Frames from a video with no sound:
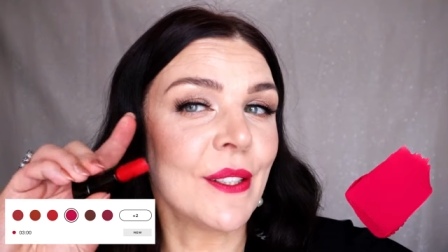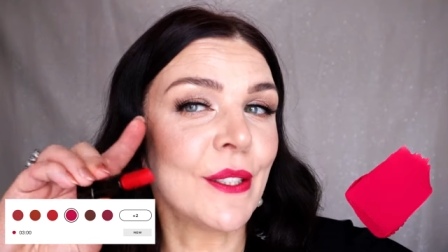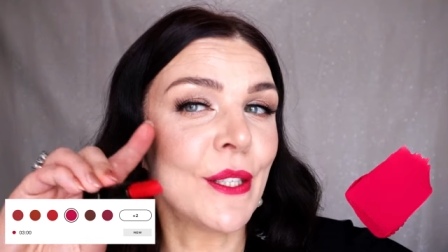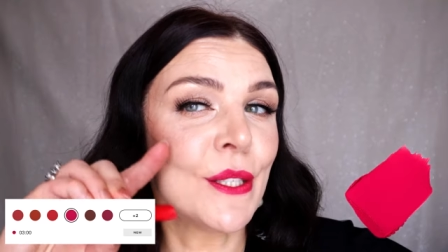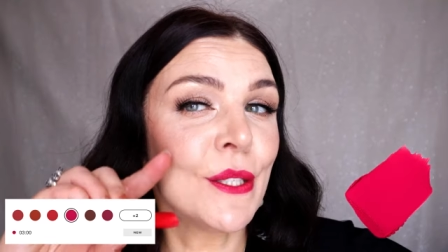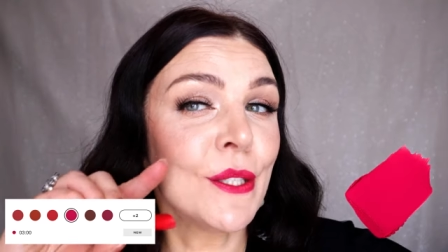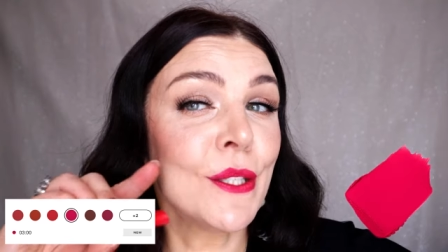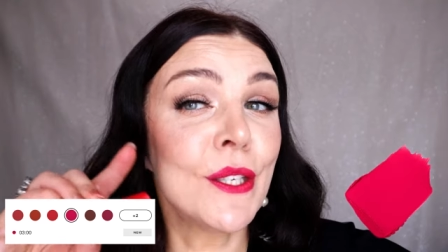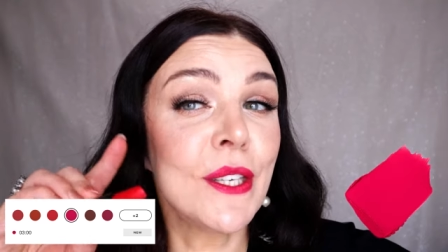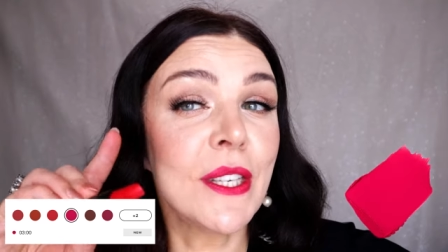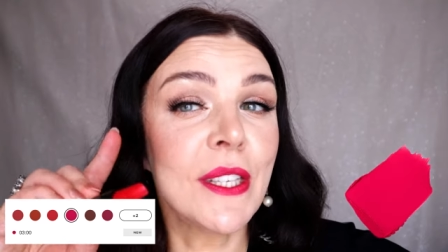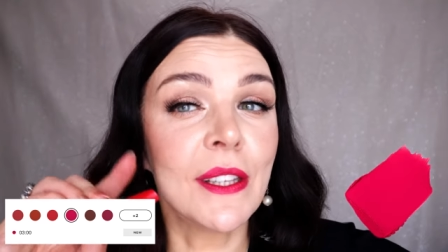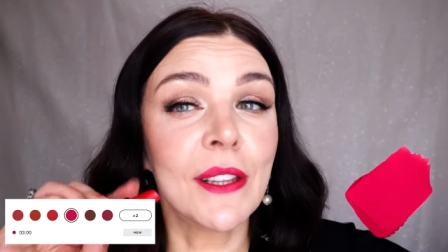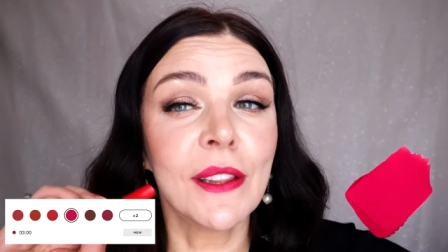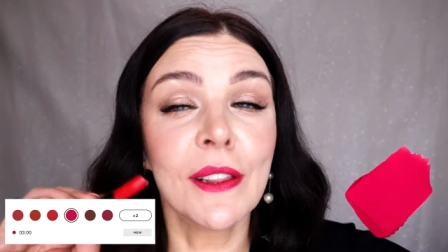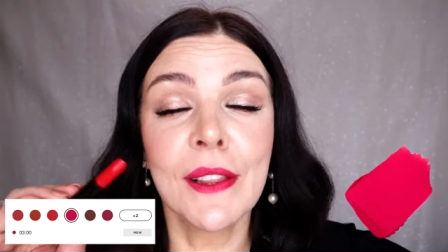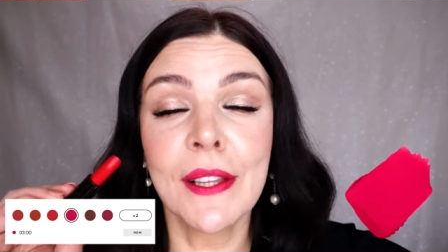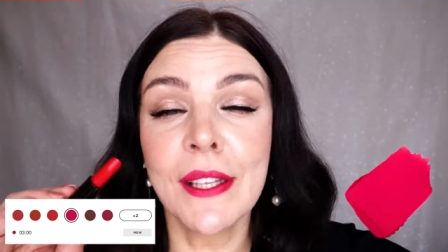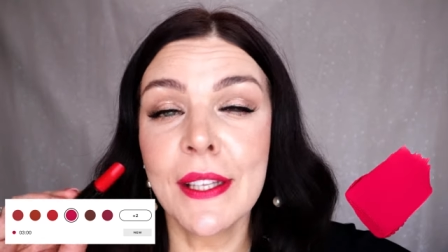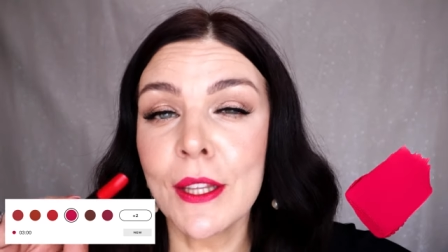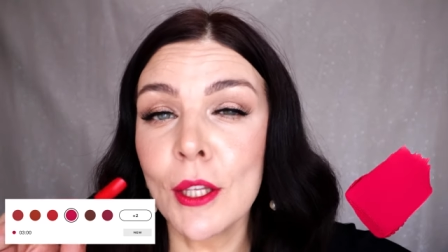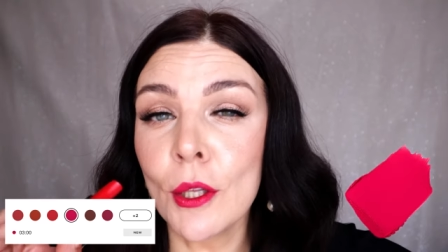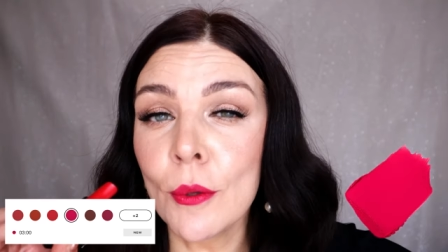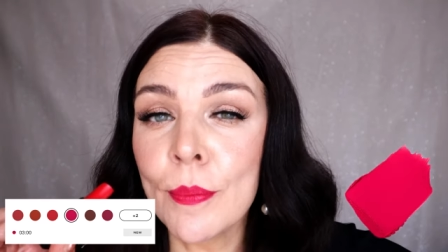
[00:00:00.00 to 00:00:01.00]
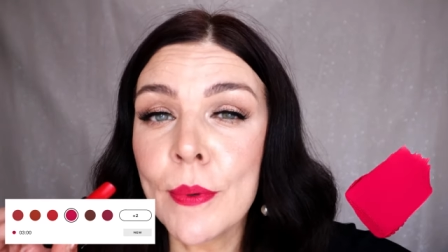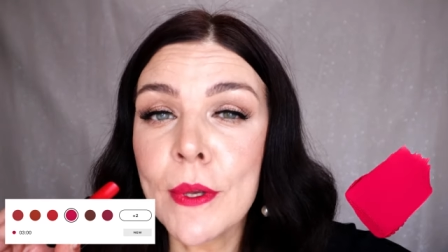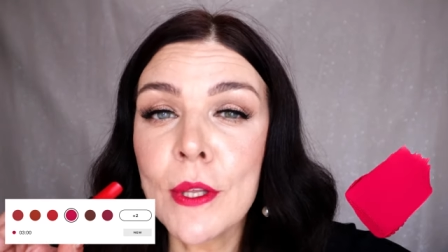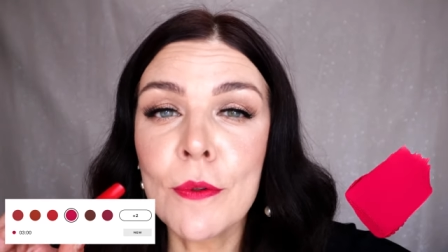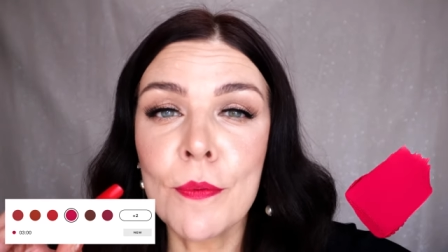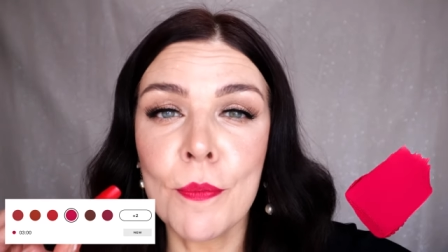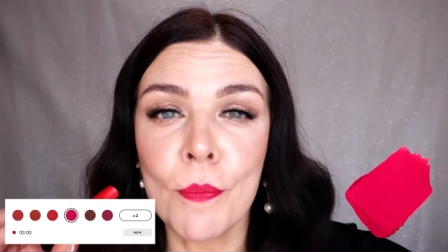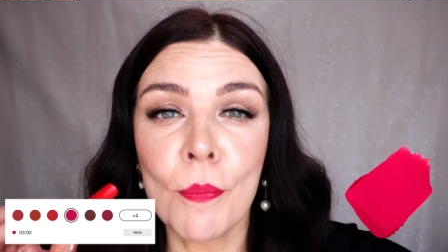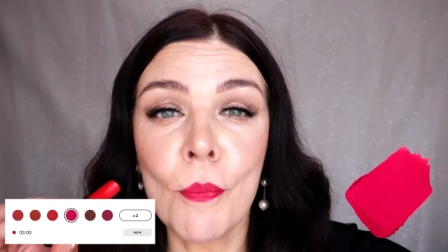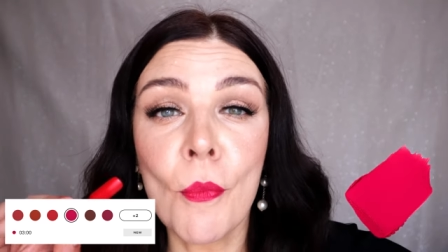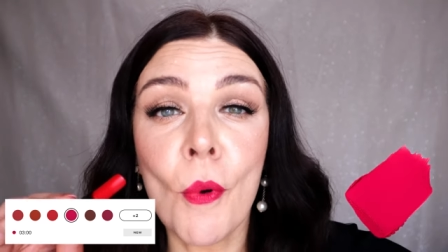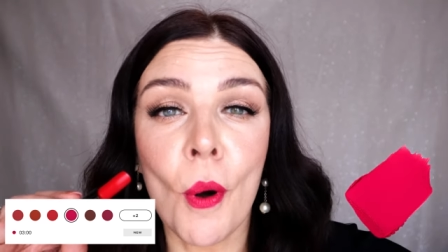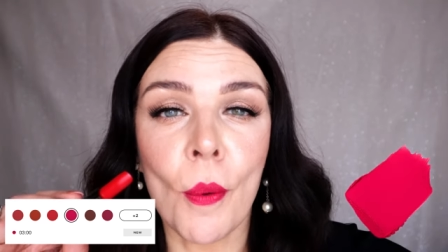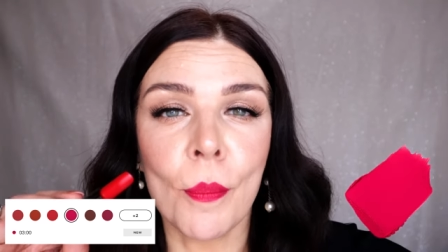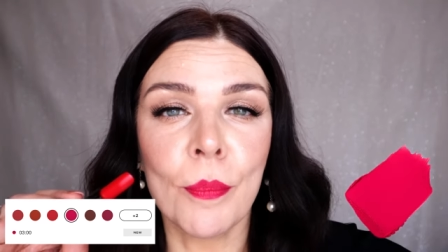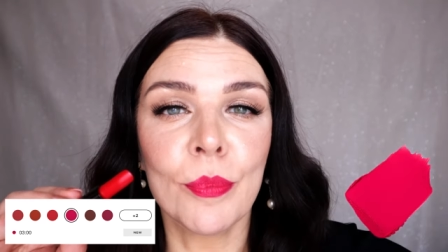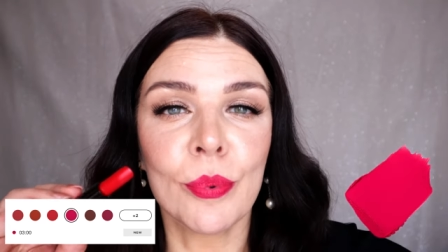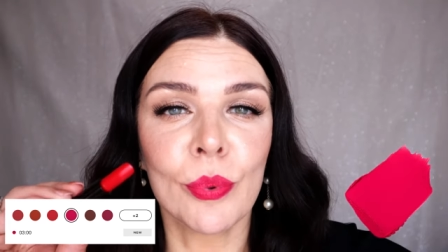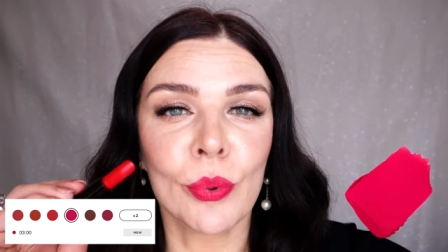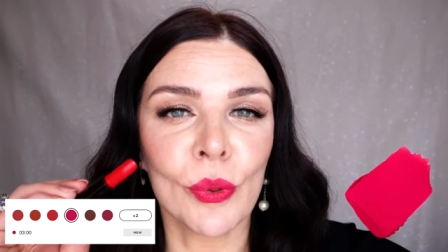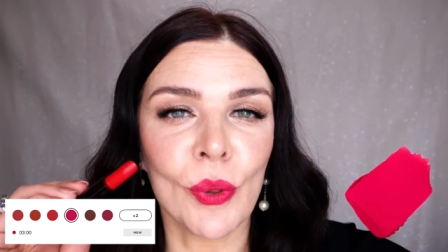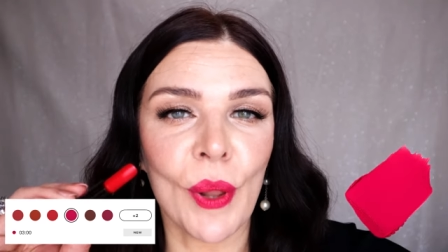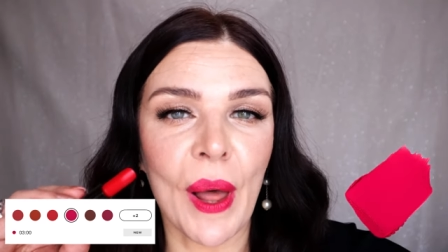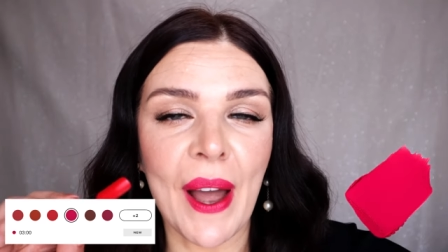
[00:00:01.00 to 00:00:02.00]
Just need little bit more
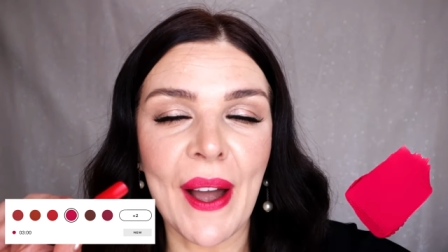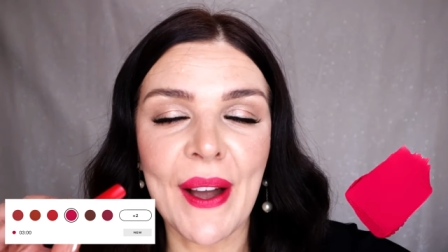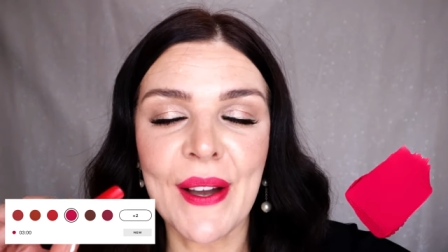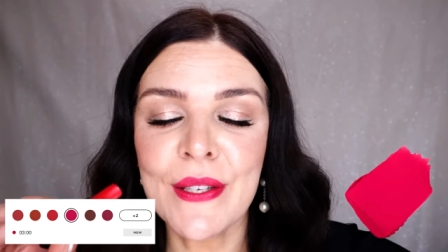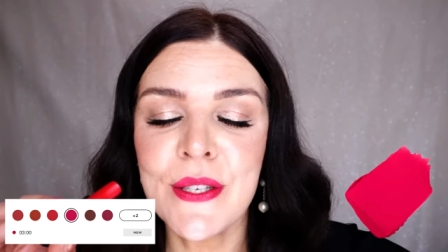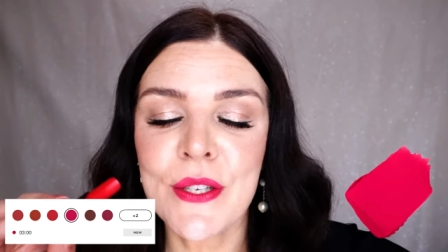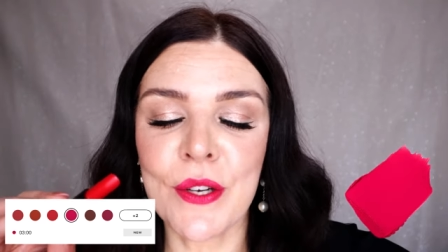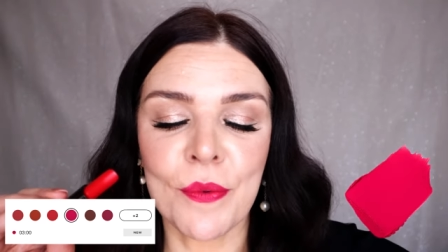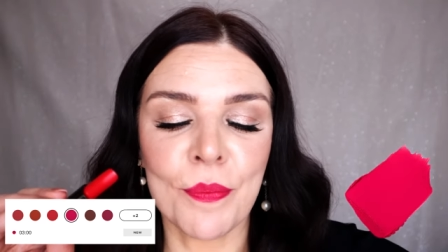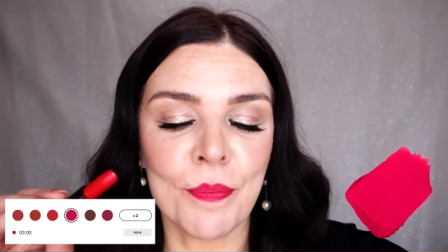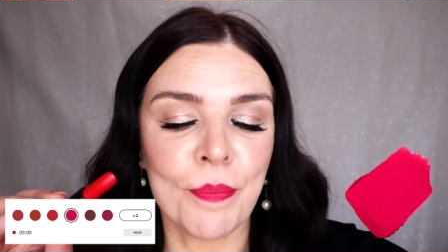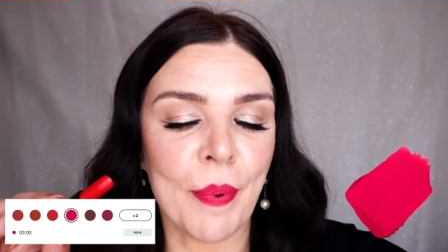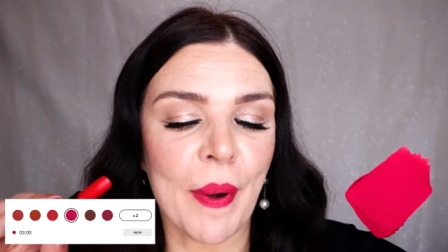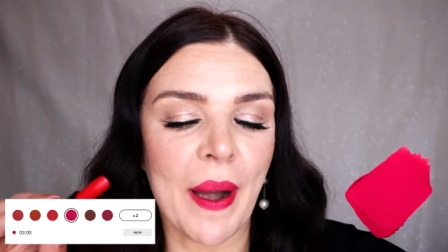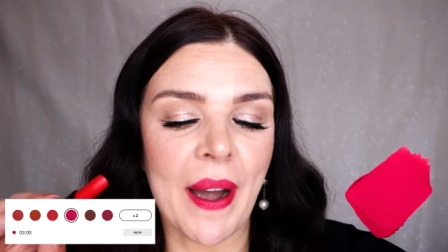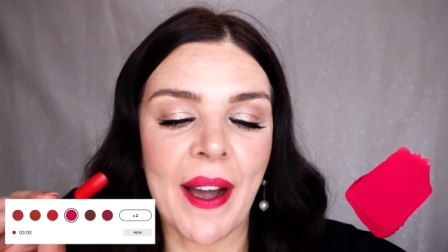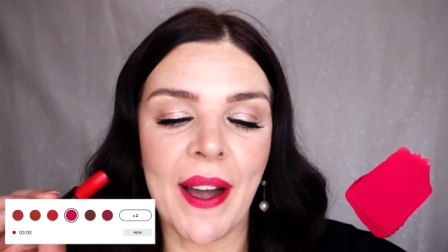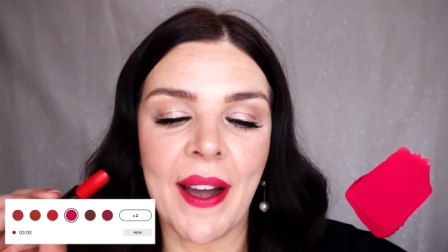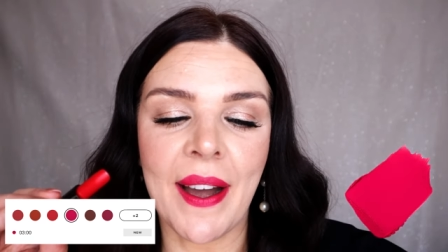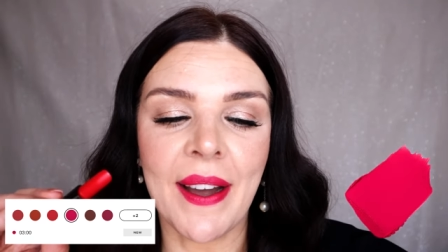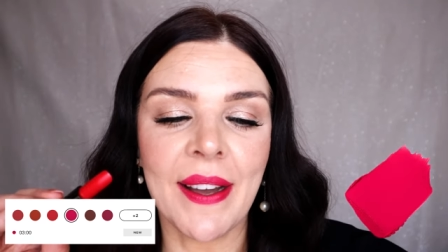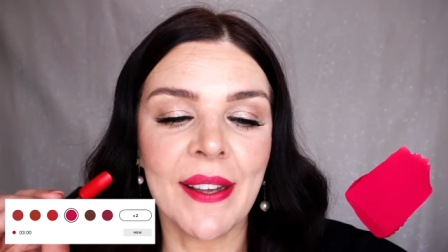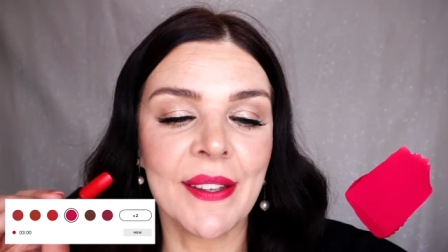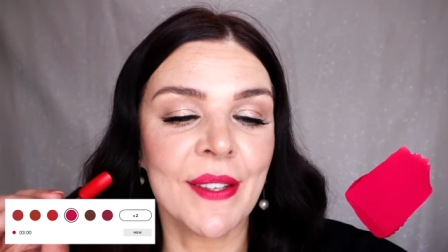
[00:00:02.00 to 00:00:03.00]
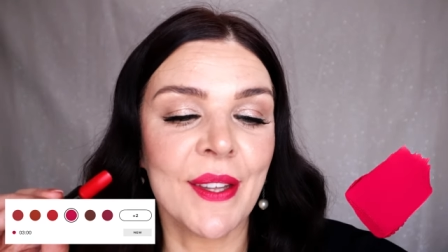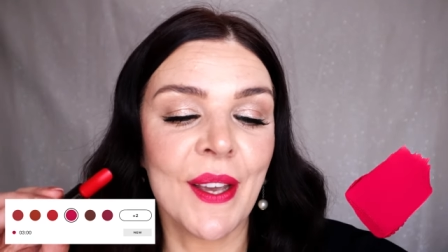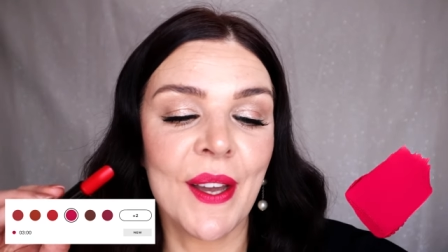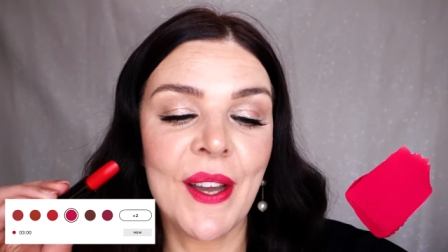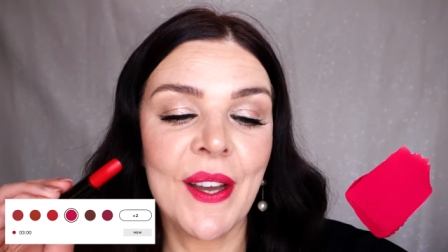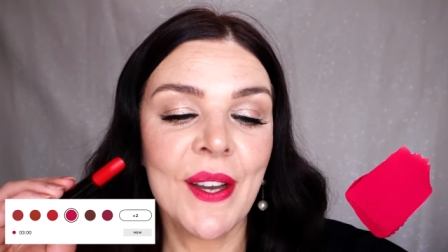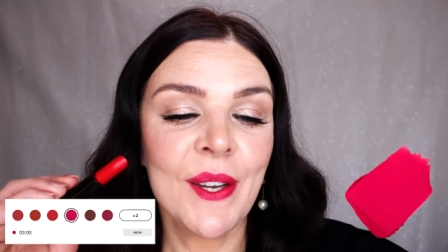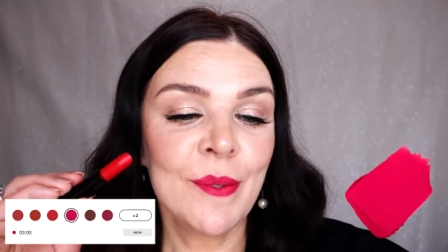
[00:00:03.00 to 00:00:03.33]
blush, but